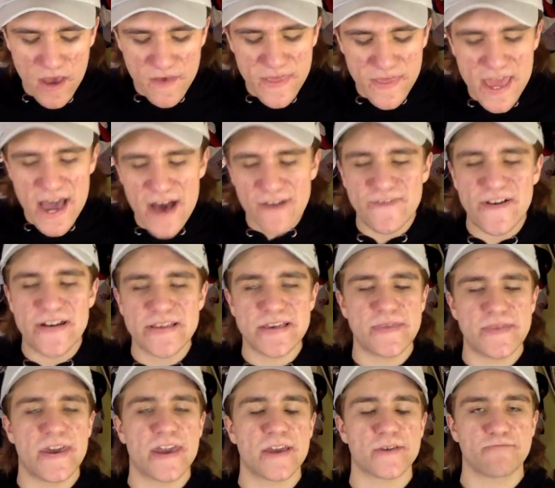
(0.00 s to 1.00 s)
The offense,
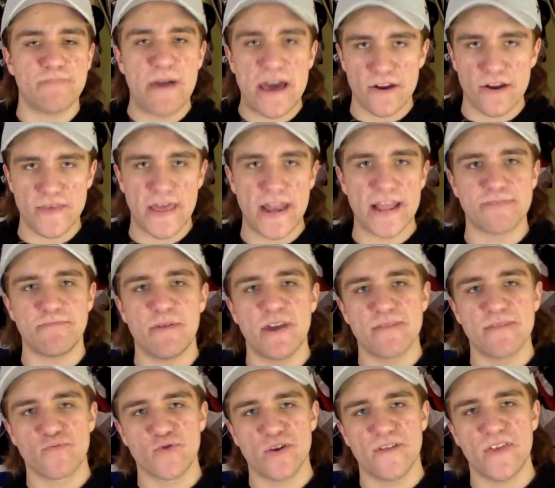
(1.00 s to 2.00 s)
I think, is better than it's been
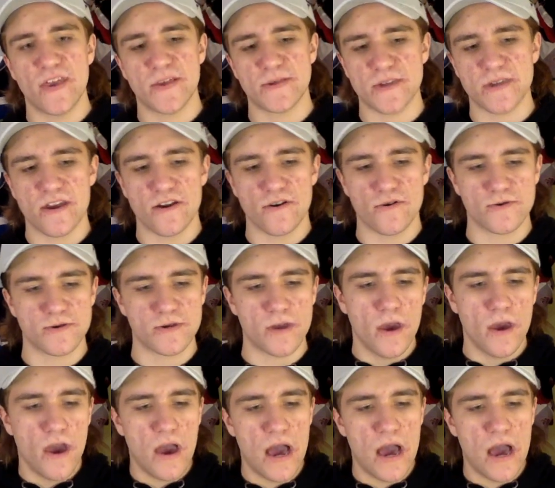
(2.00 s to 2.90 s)
in previous years